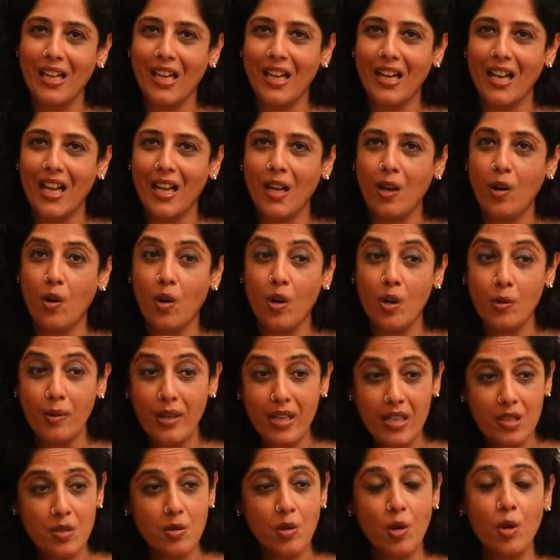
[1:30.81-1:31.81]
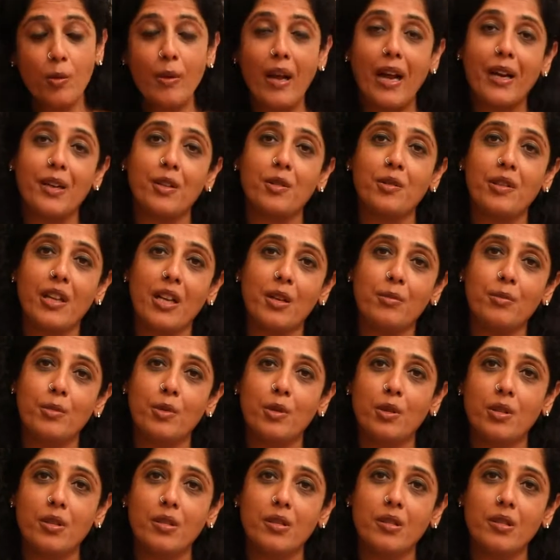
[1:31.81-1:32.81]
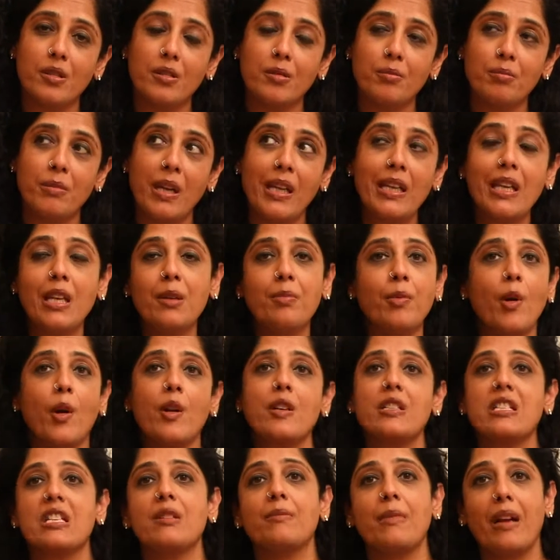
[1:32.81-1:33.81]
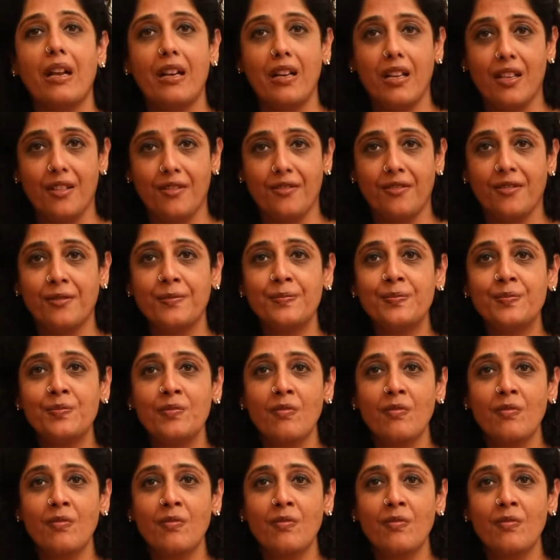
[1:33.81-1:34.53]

and I always go back to that book many points in my life,